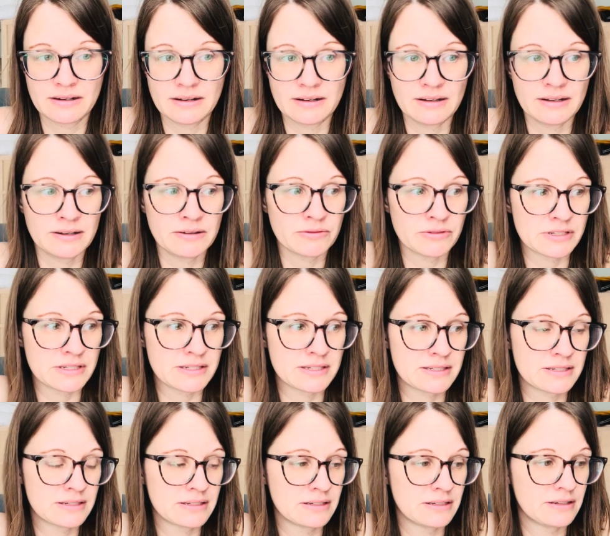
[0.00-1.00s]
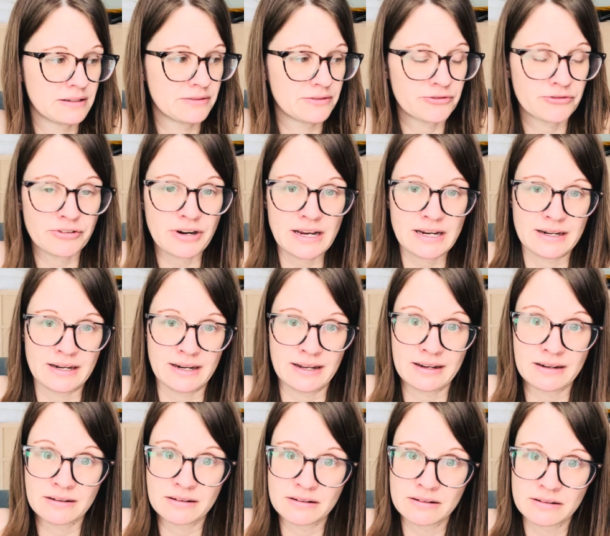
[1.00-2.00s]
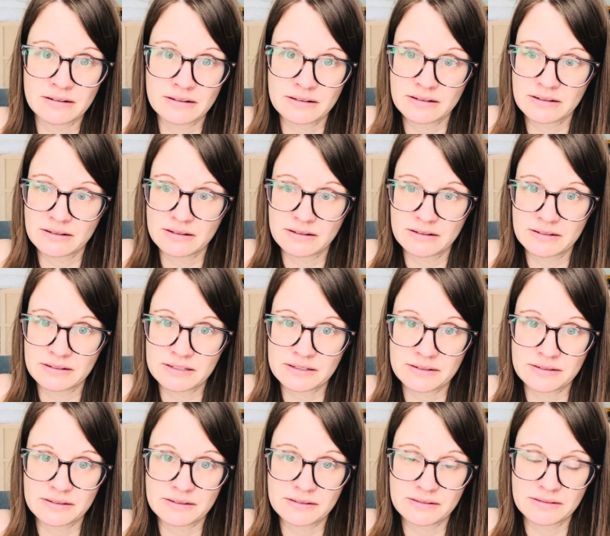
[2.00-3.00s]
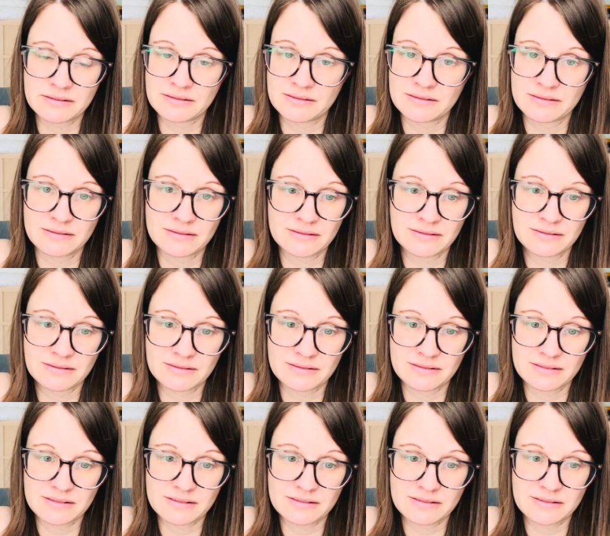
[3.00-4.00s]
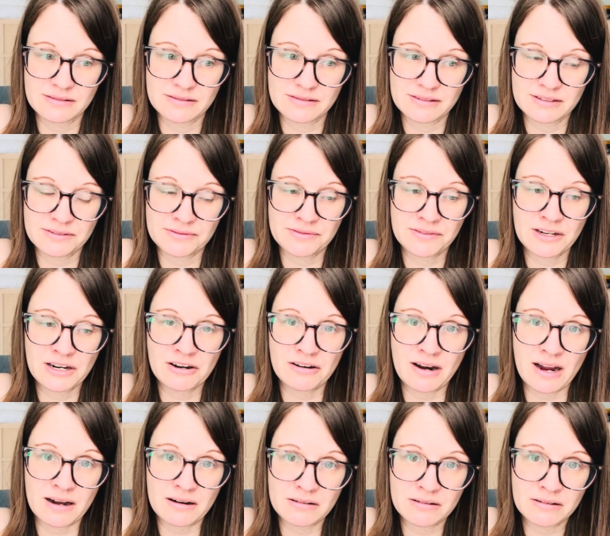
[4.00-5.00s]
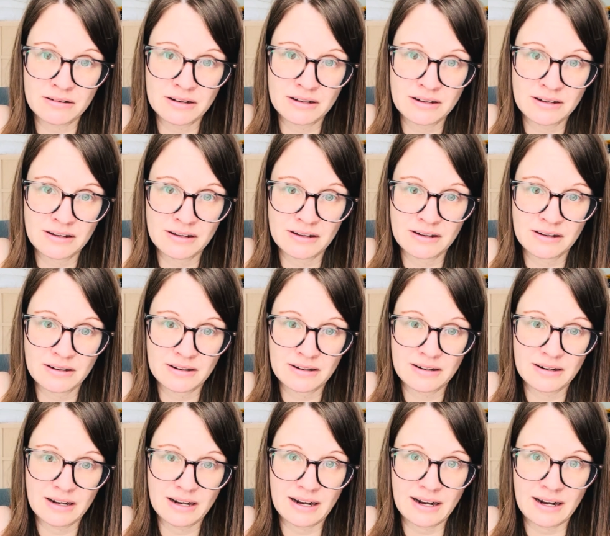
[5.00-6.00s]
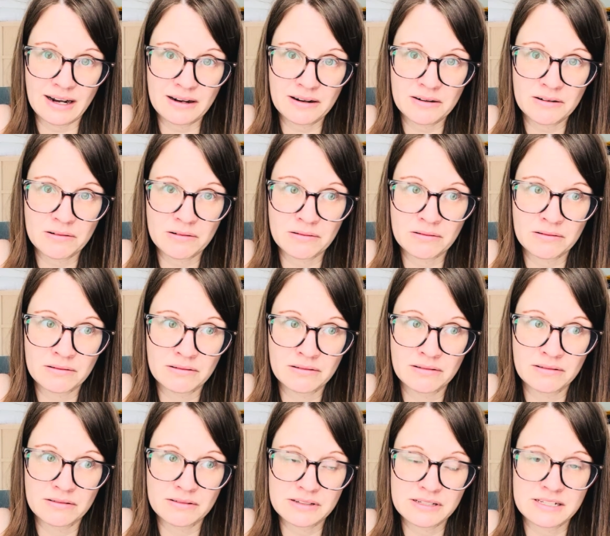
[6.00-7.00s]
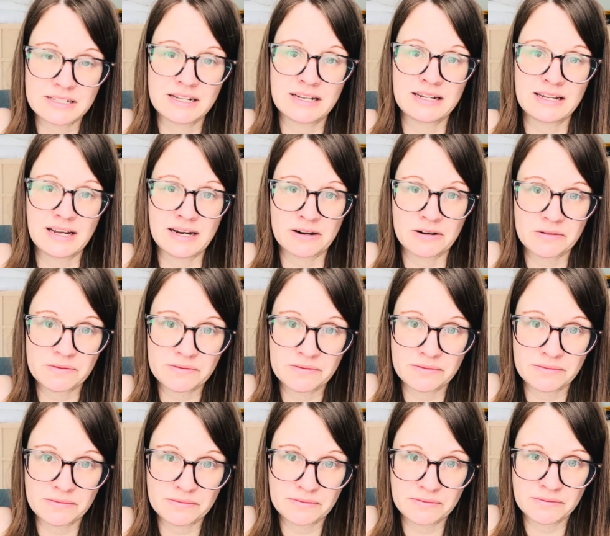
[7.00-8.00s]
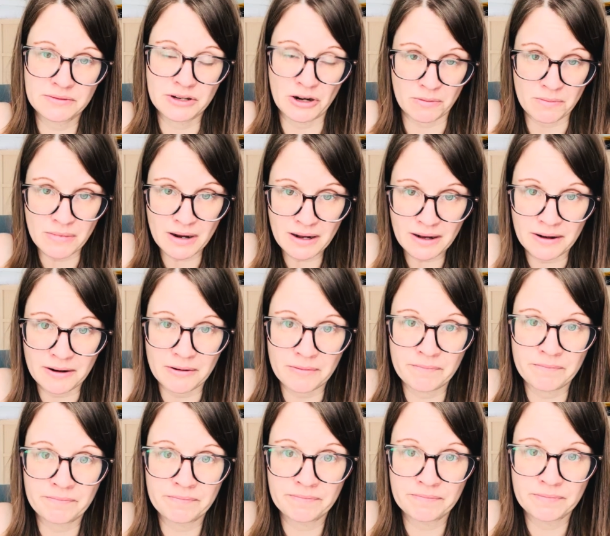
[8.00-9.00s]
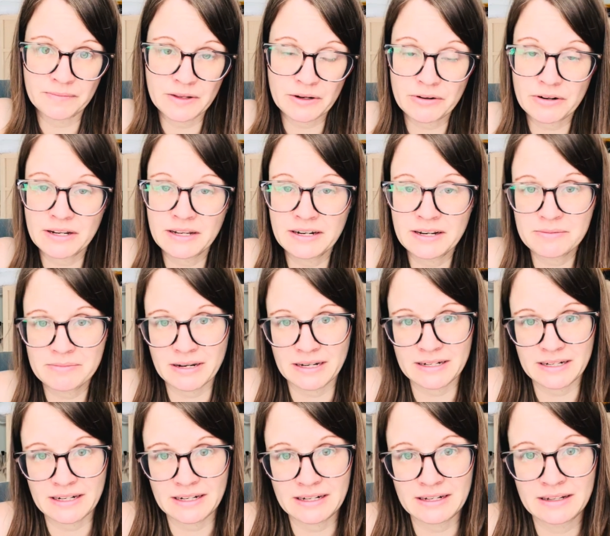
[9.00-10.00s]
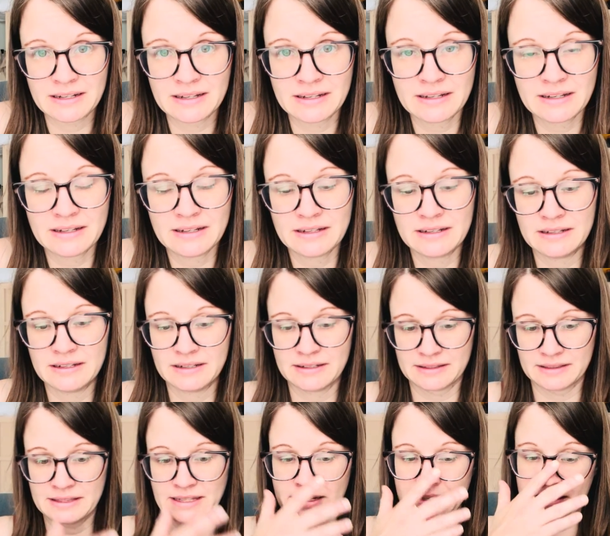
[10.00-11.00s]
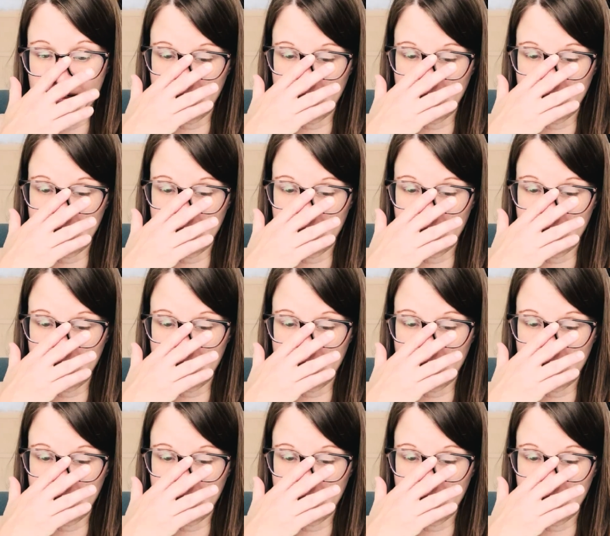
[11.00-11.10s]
it was frightening to figure out how to take care of your mom or anybody that